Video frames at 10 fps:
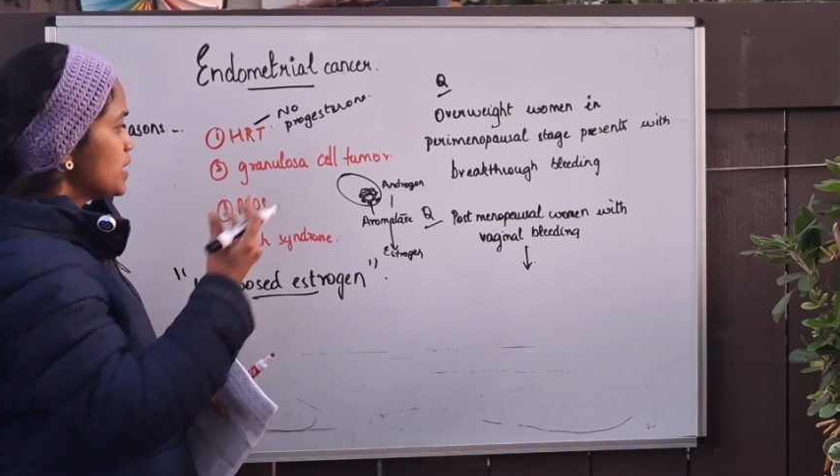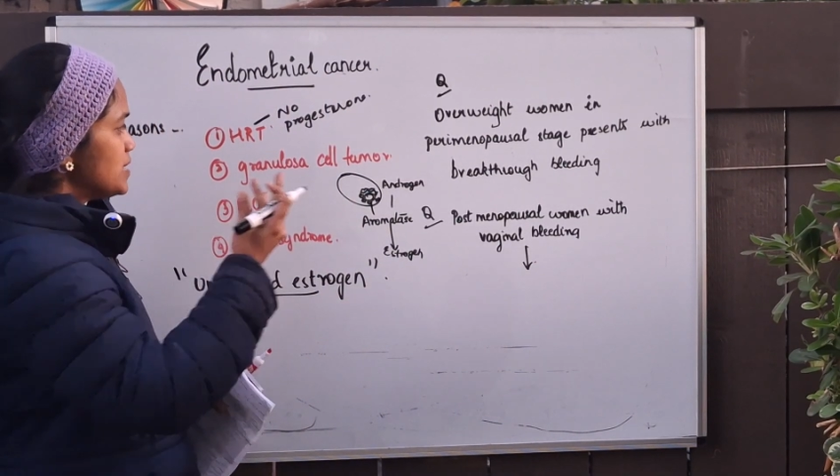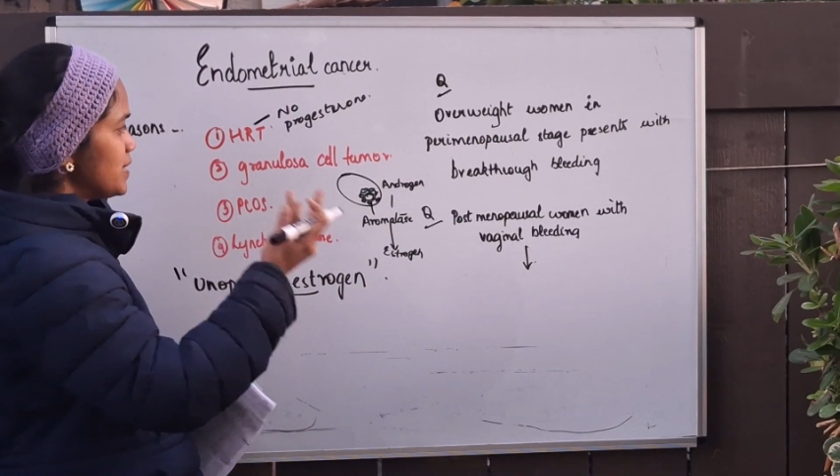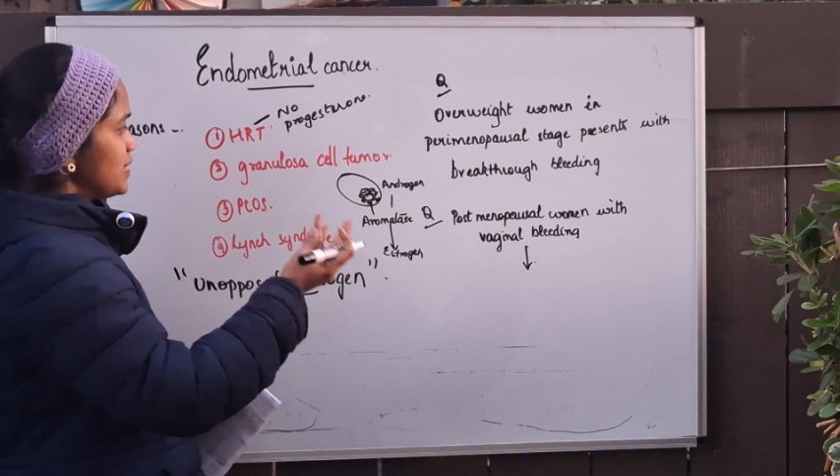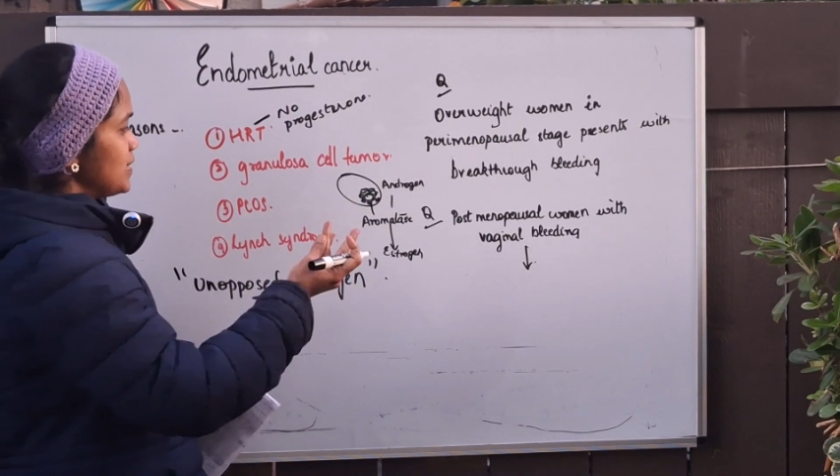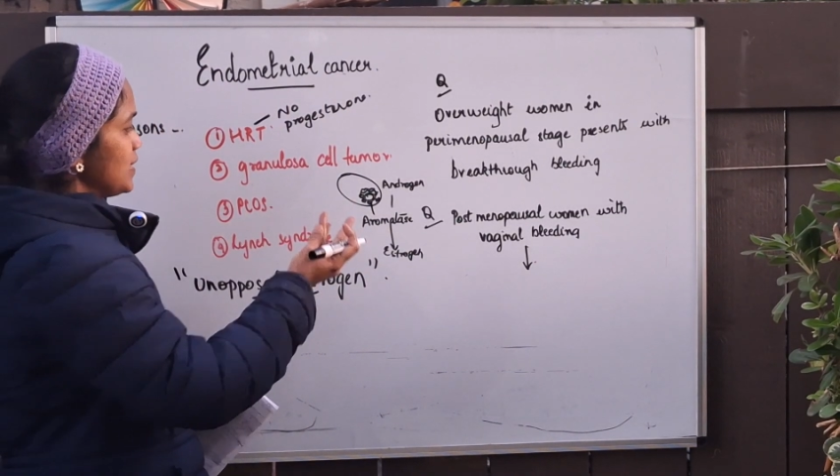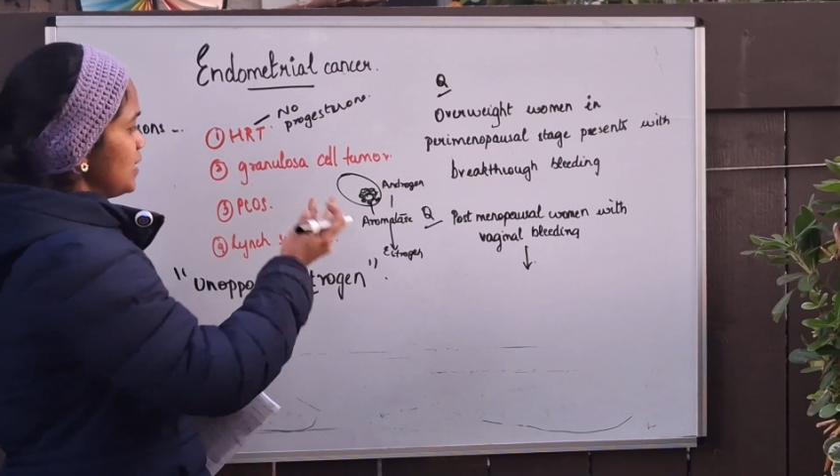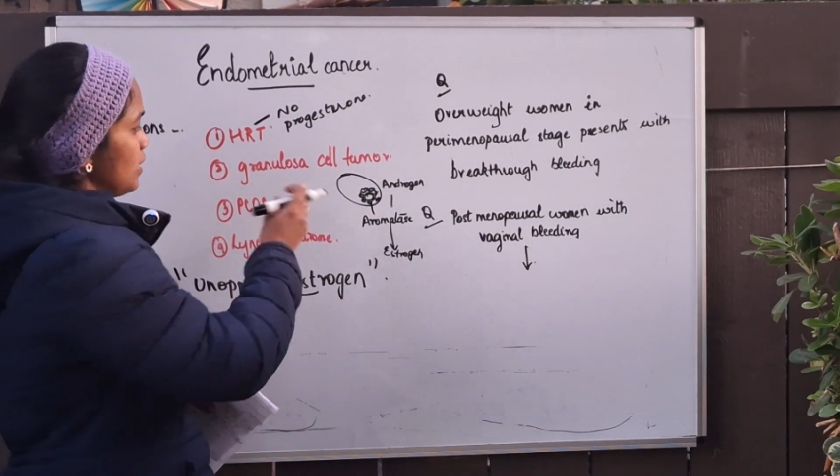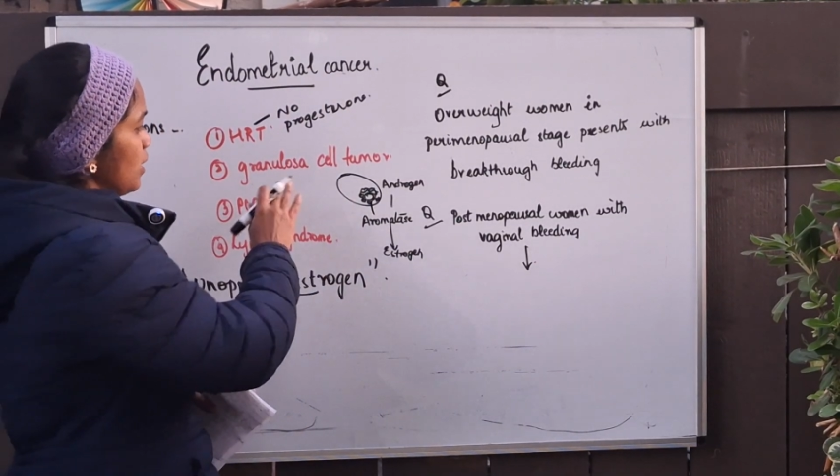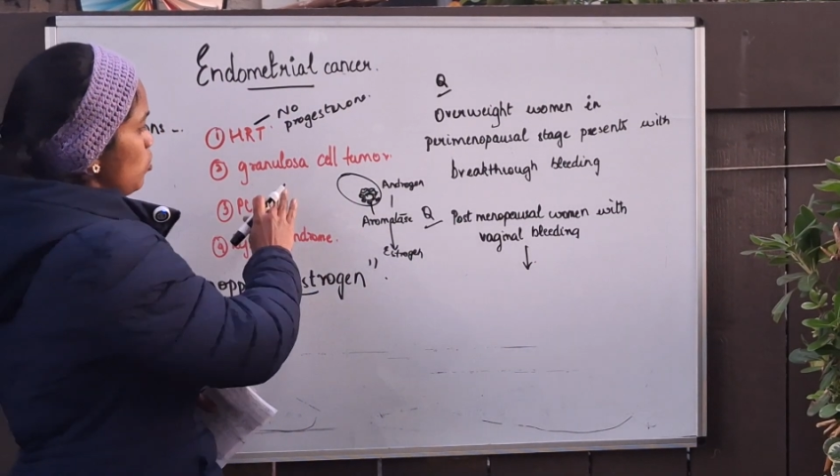So
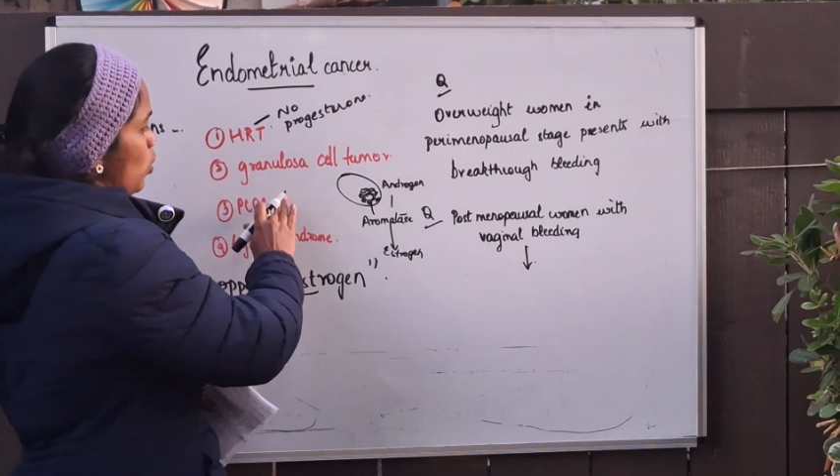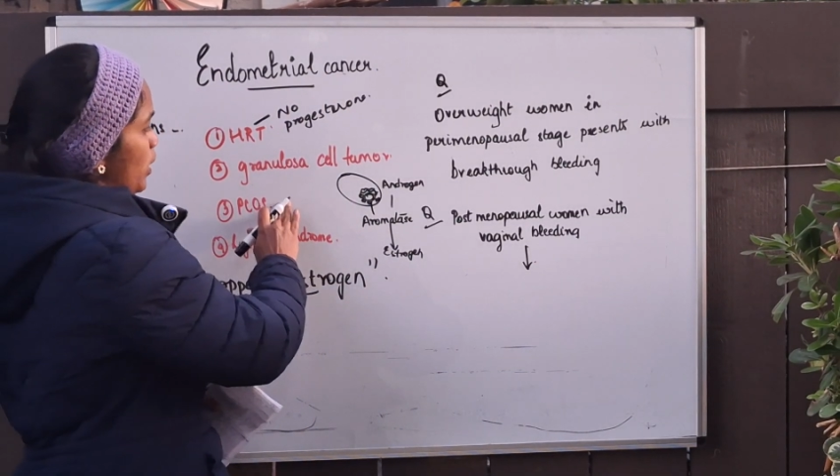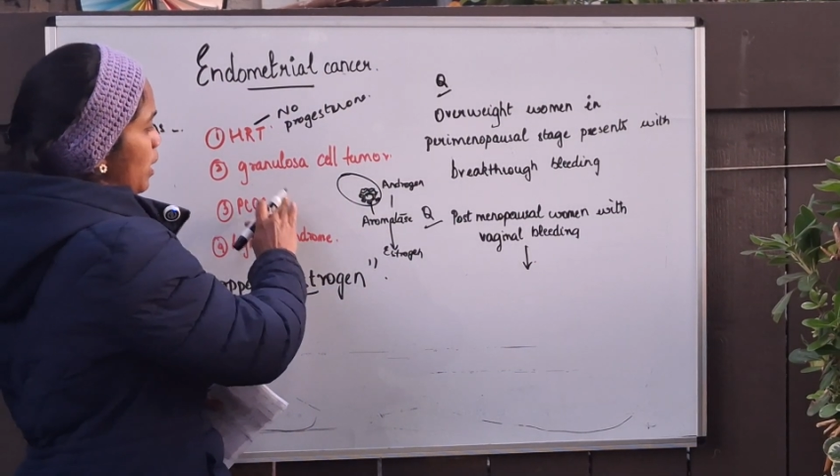thirdly, what